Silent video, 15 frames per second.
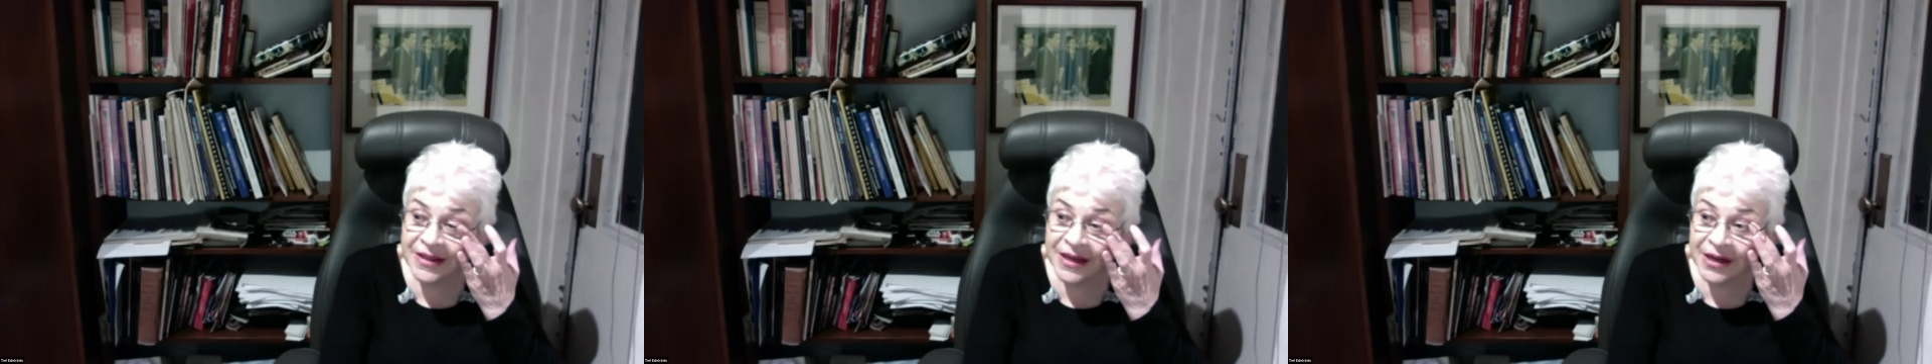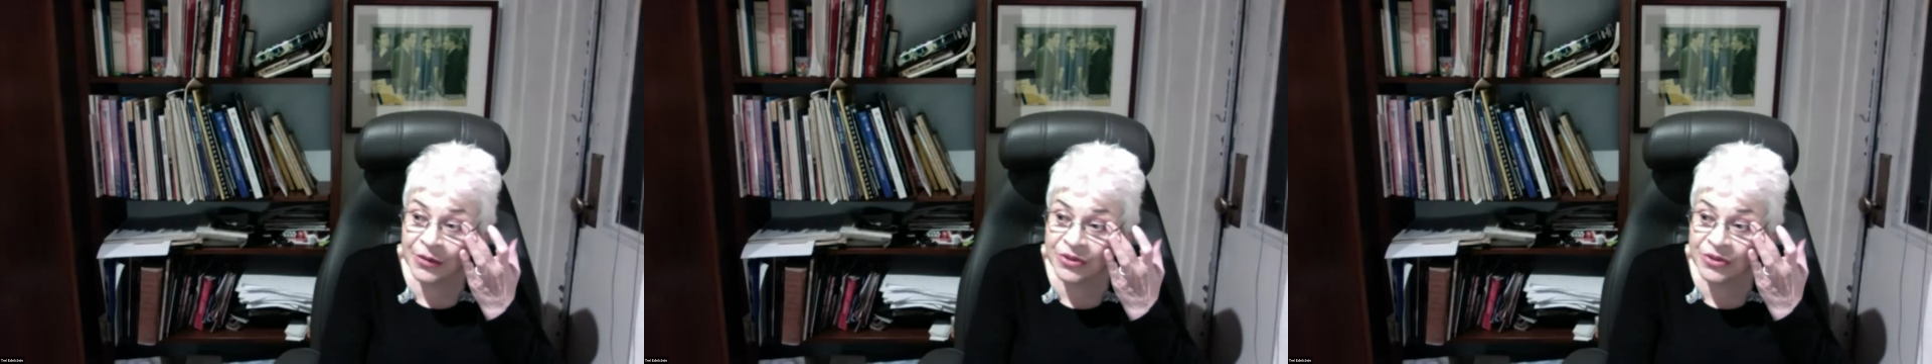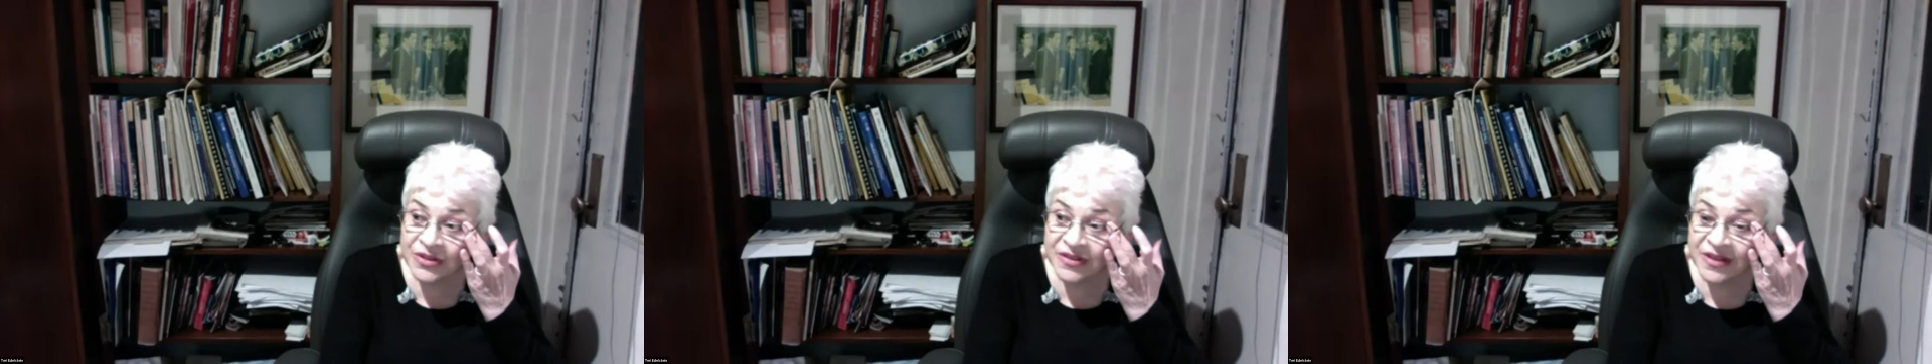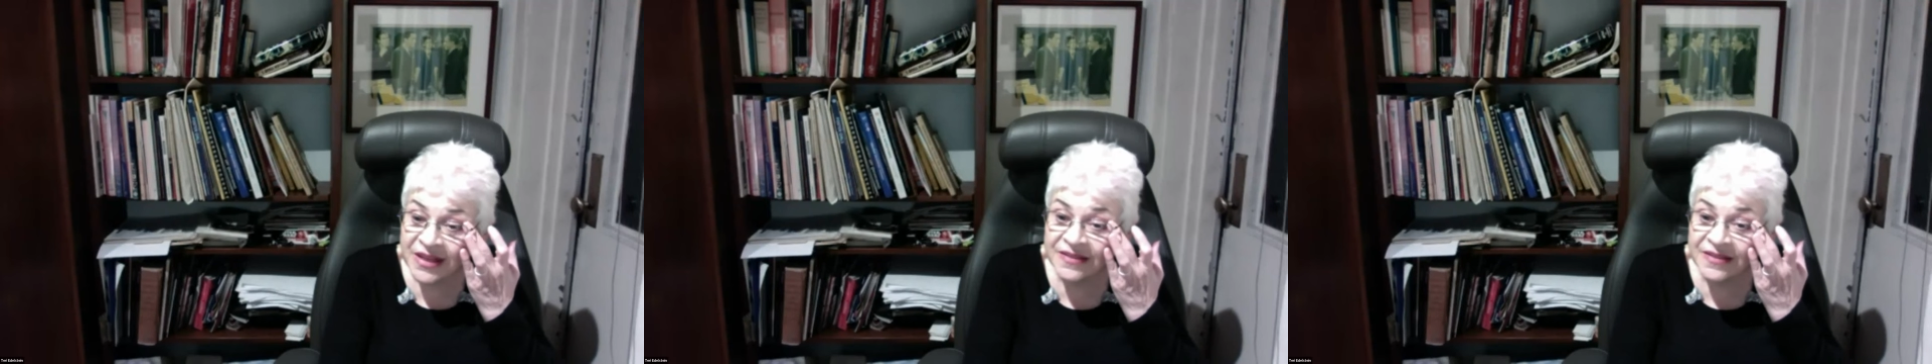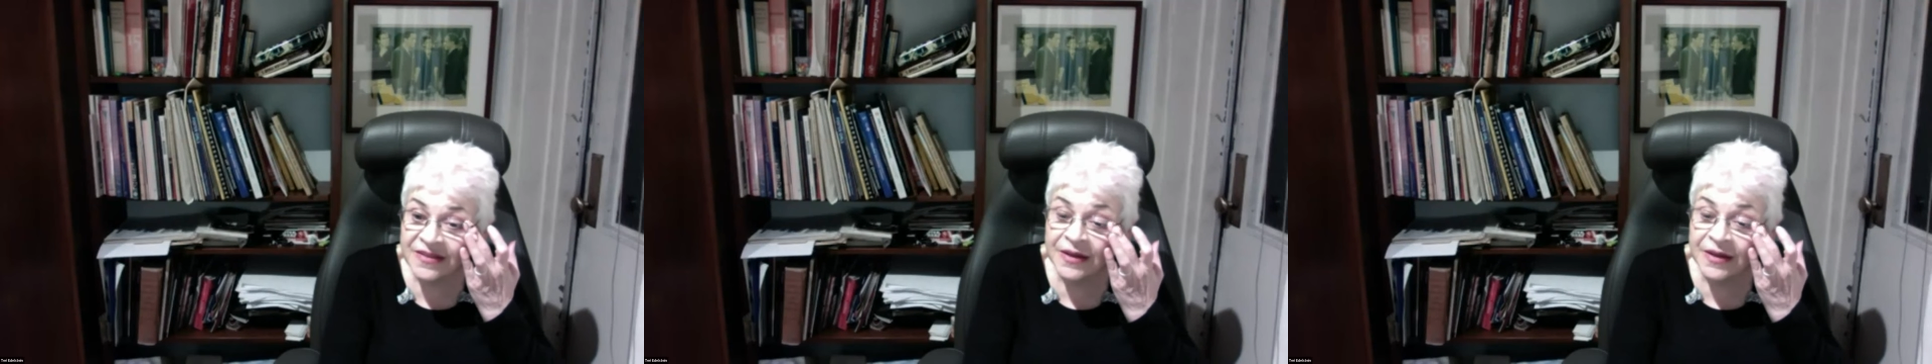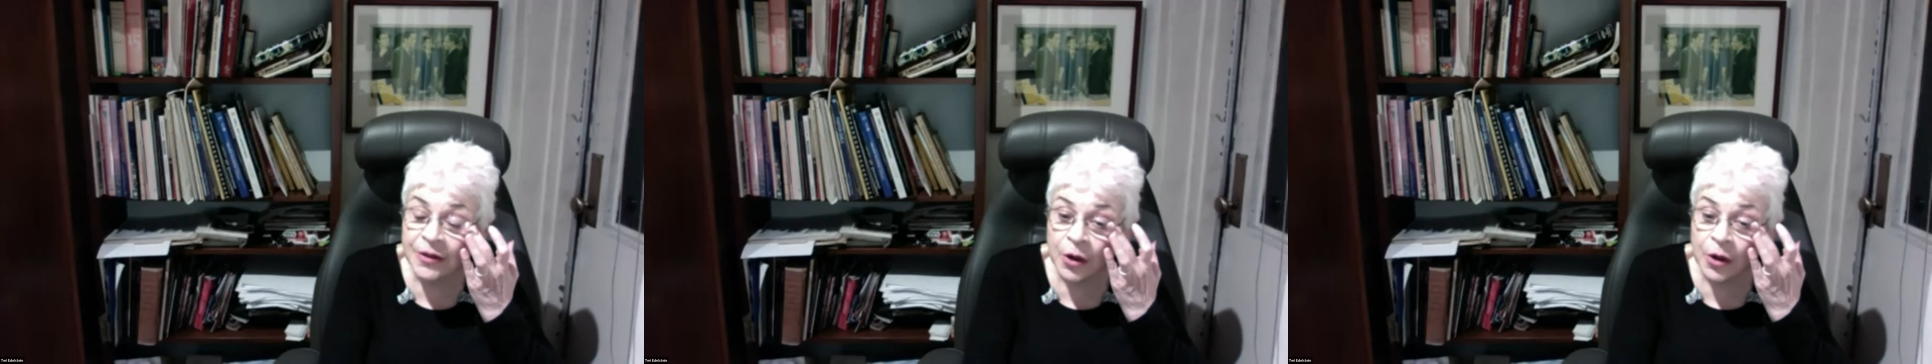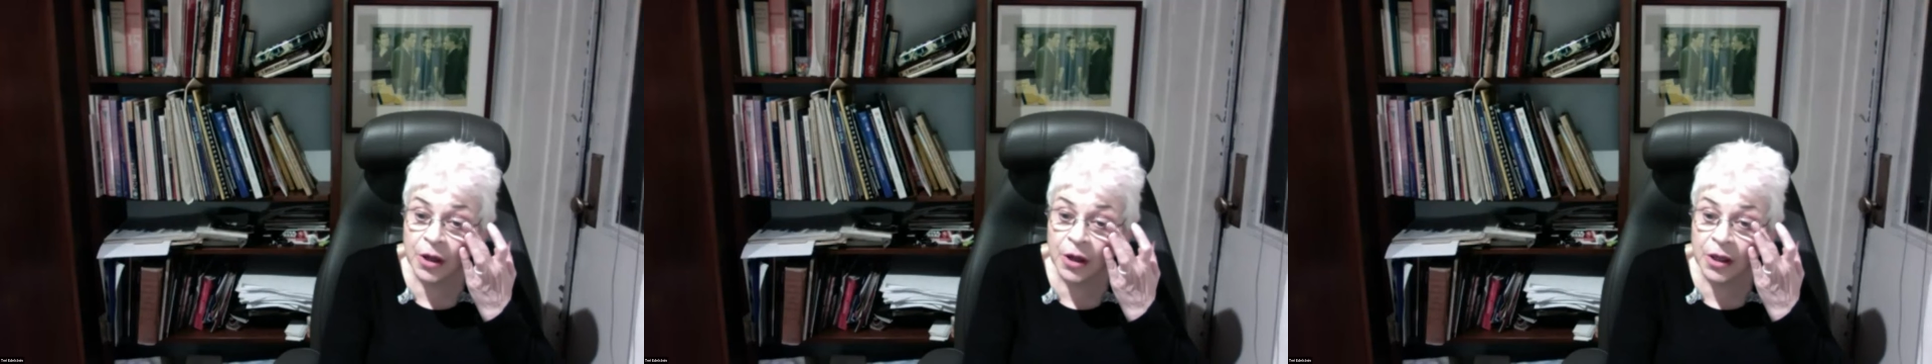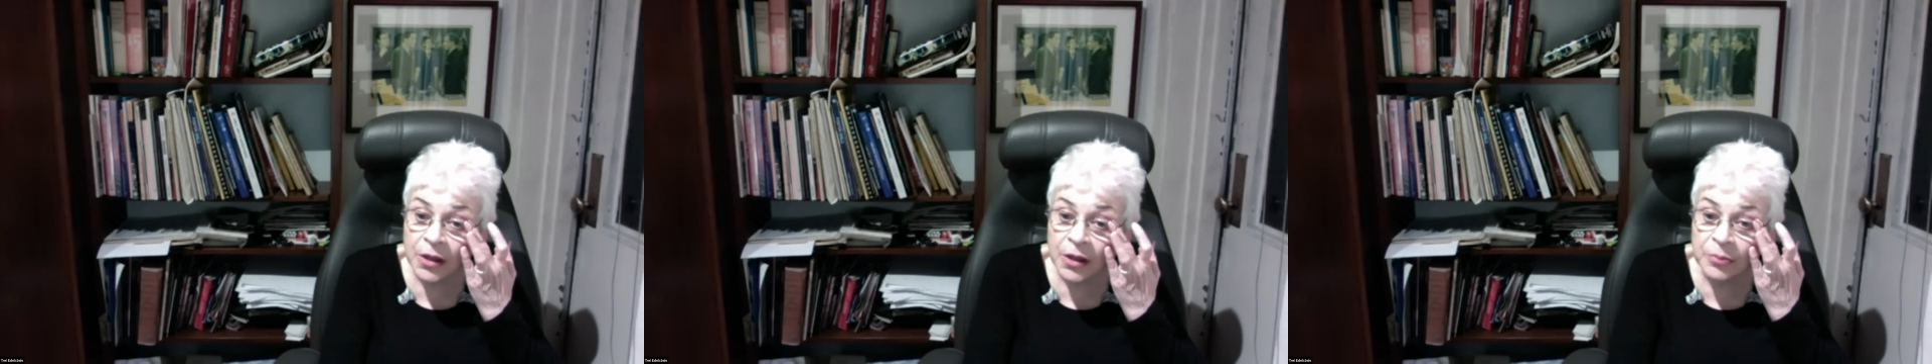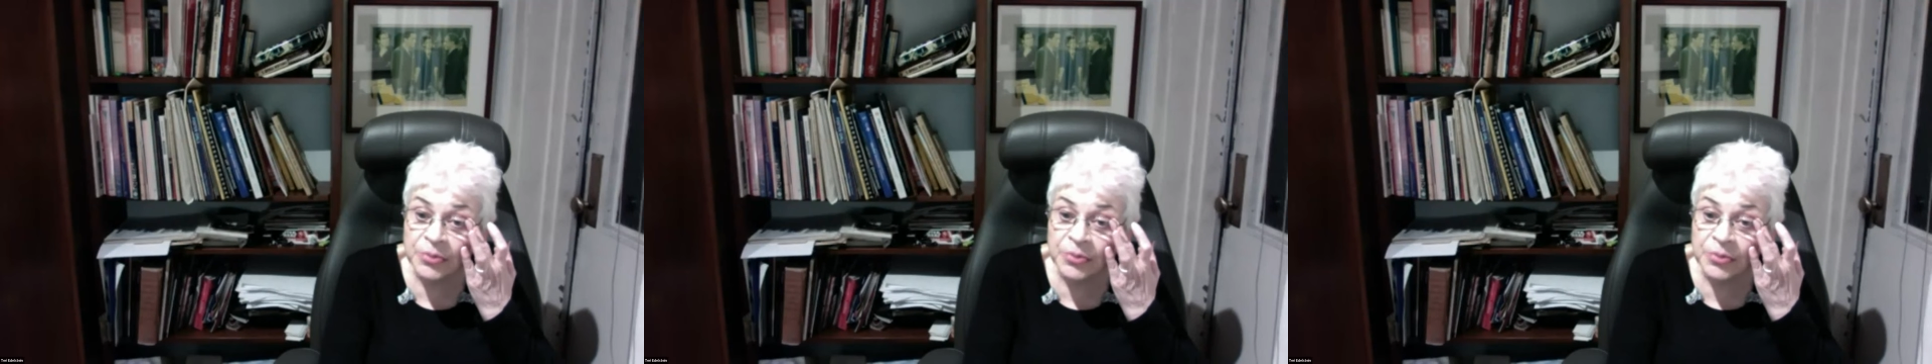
I would say is there are